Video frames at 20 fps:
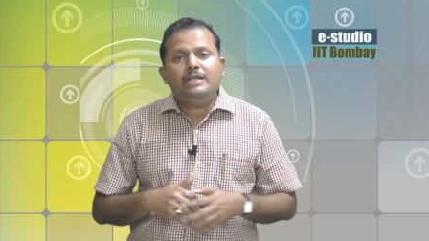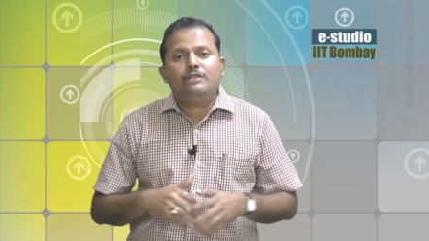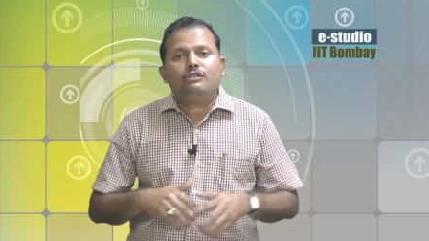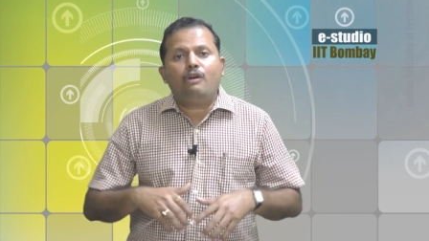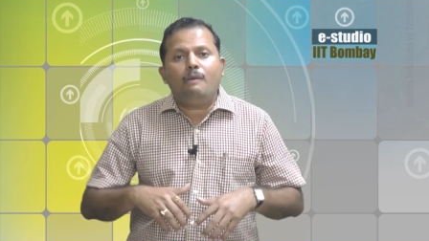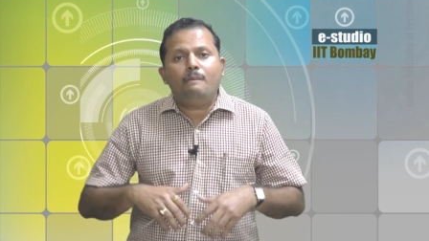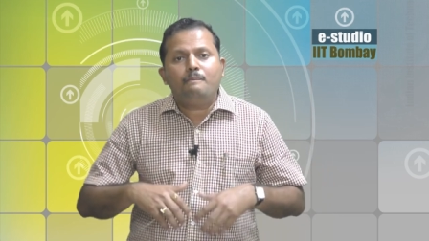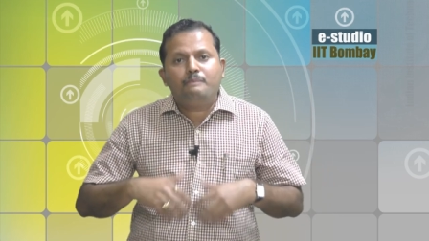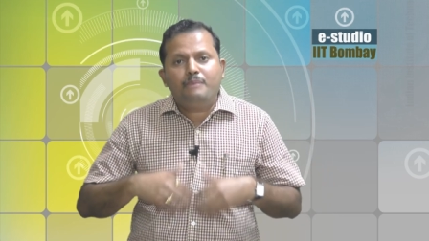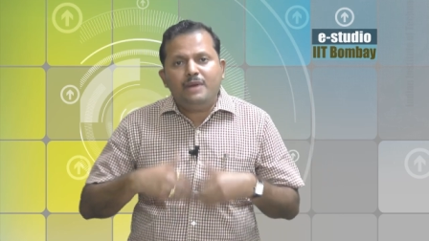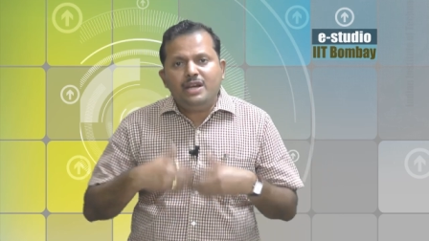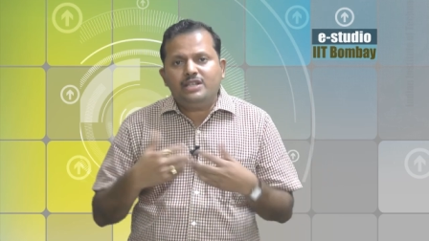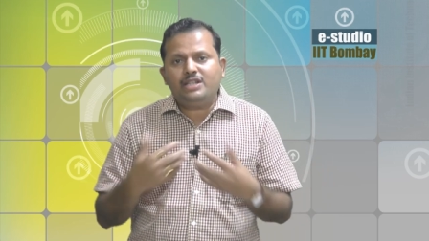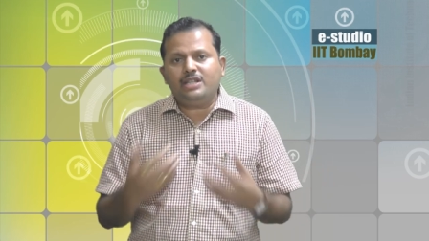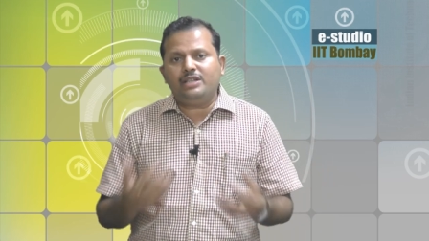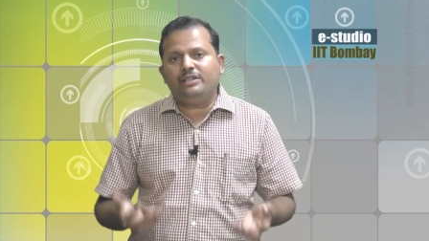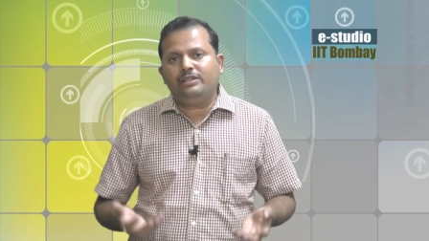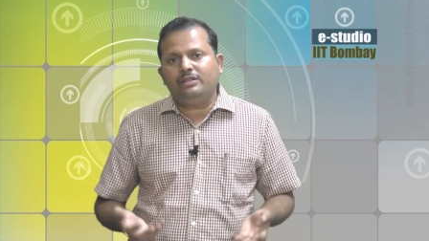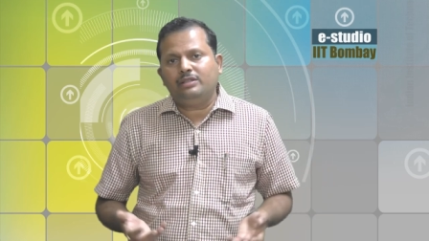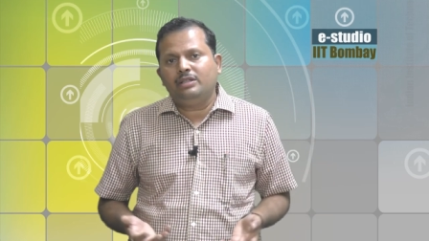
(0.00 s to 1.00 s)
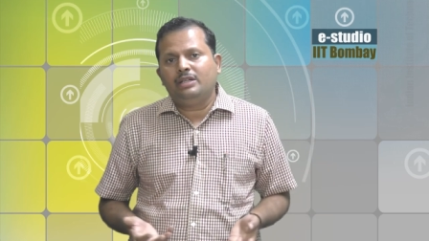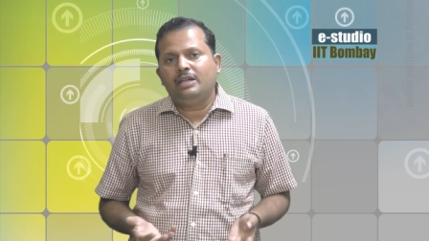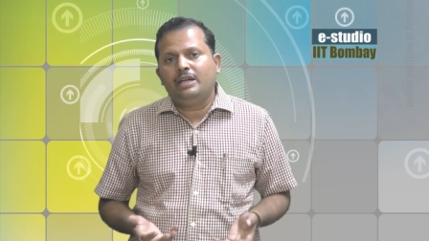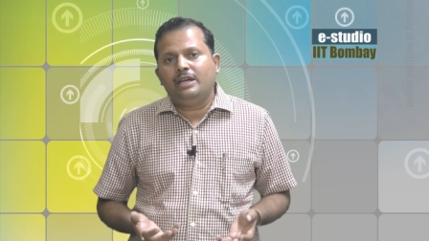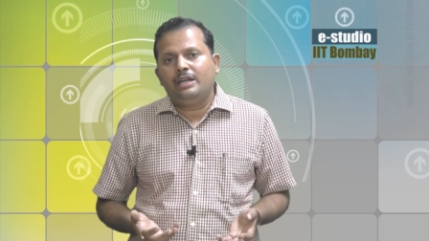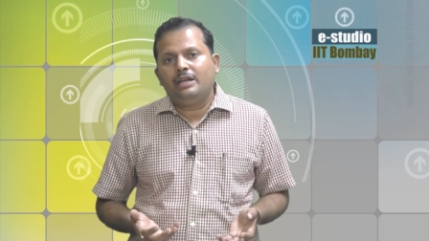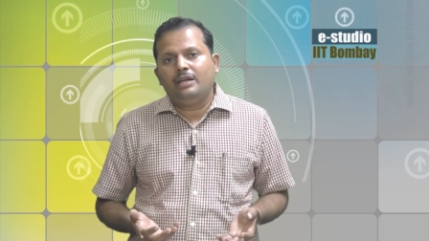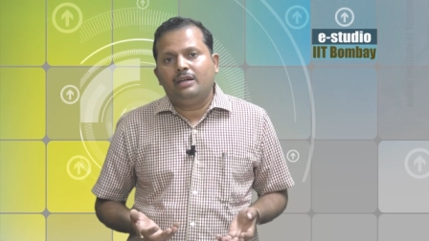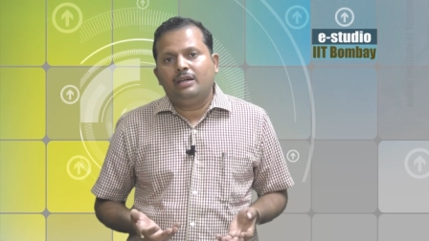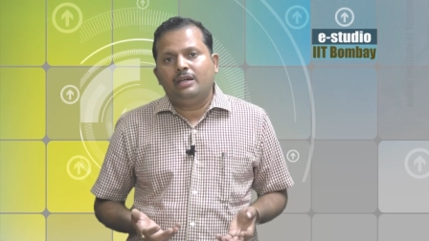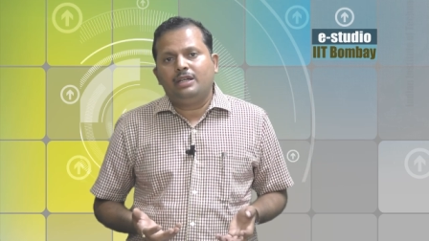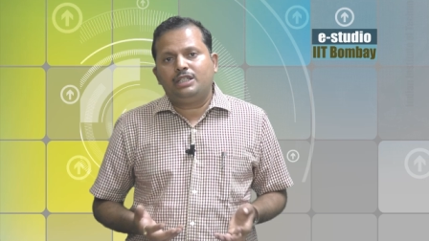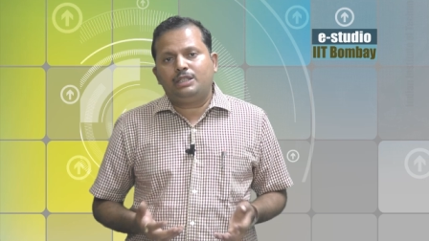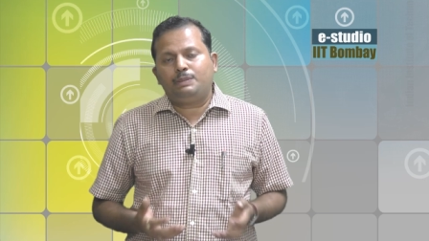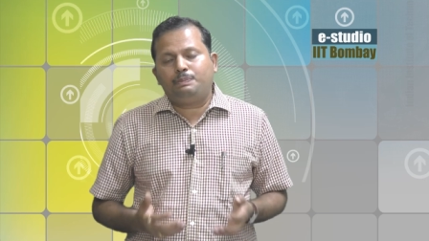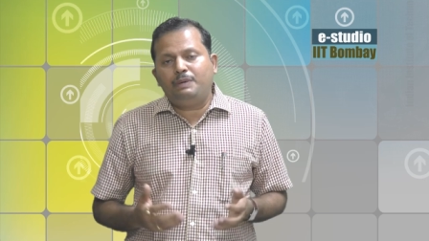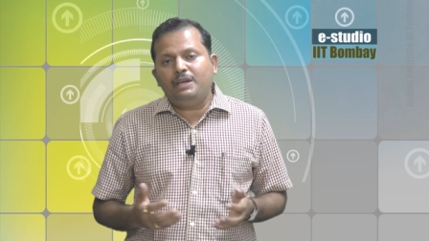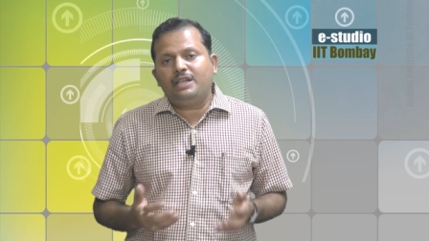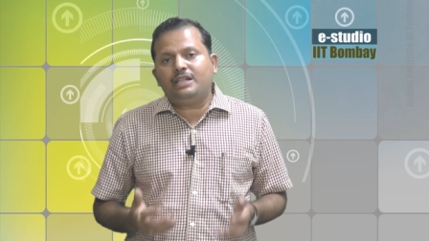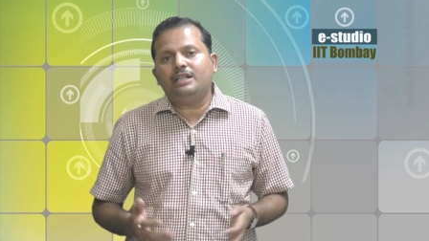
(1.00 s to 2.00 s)
competing
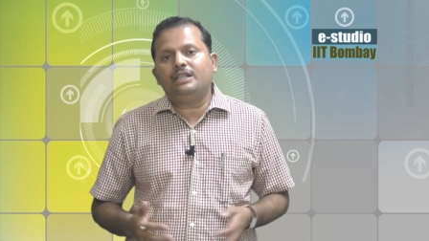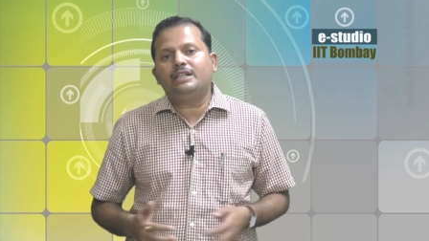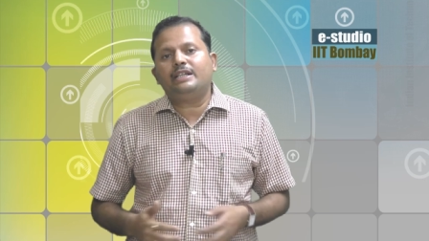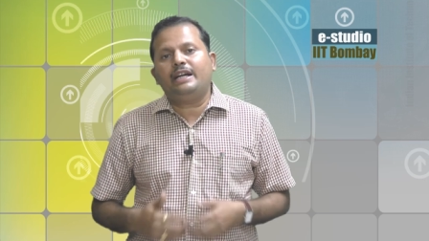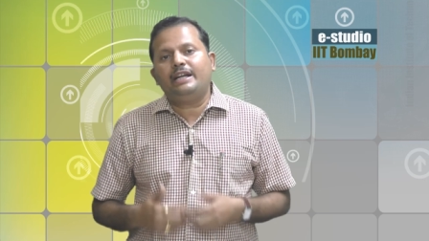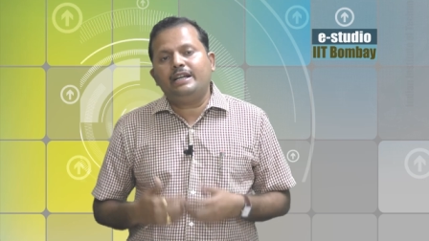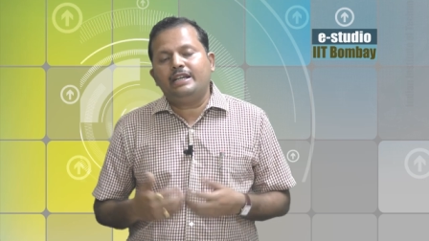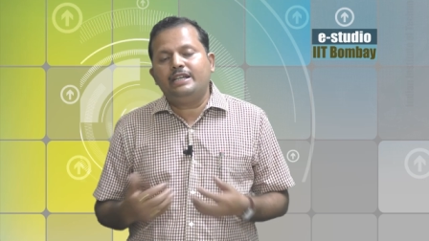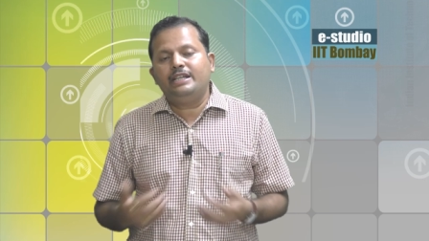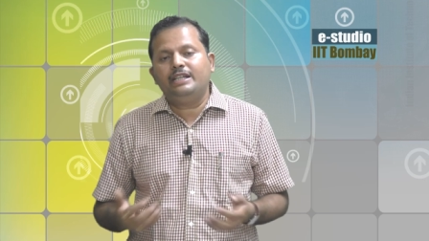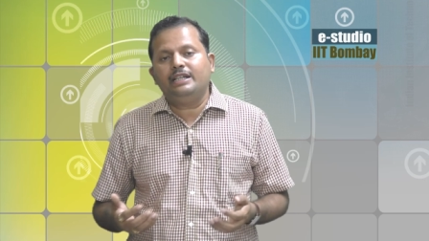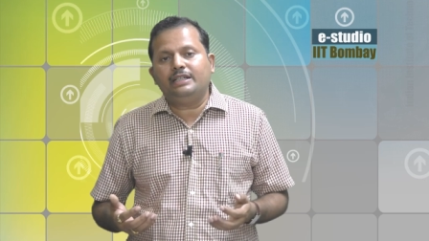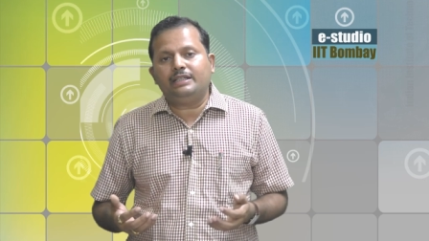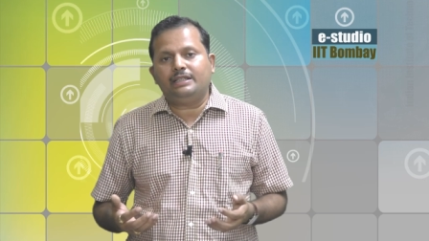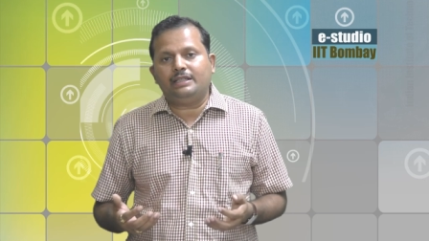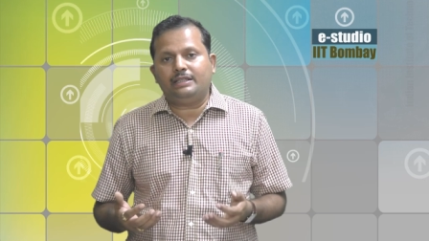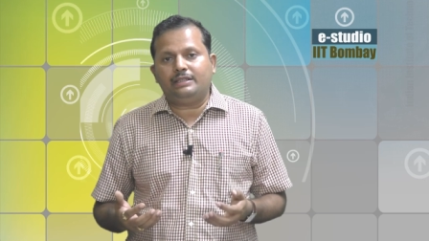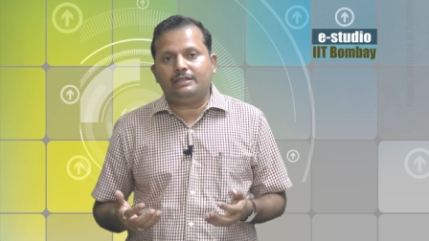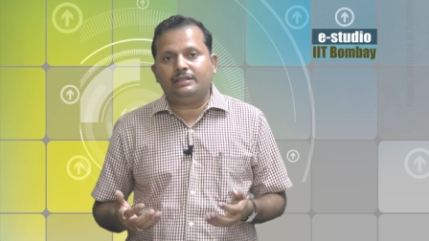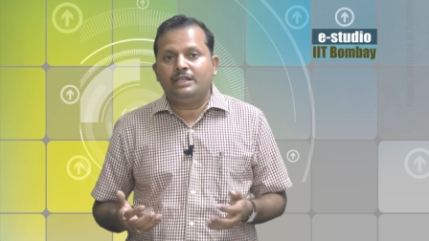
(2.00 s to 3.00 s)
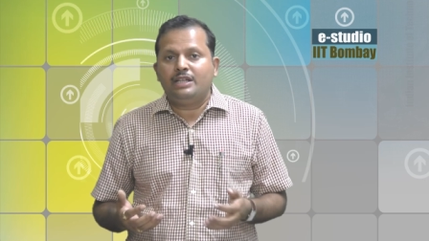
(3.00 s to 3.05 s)
speaker and hearer.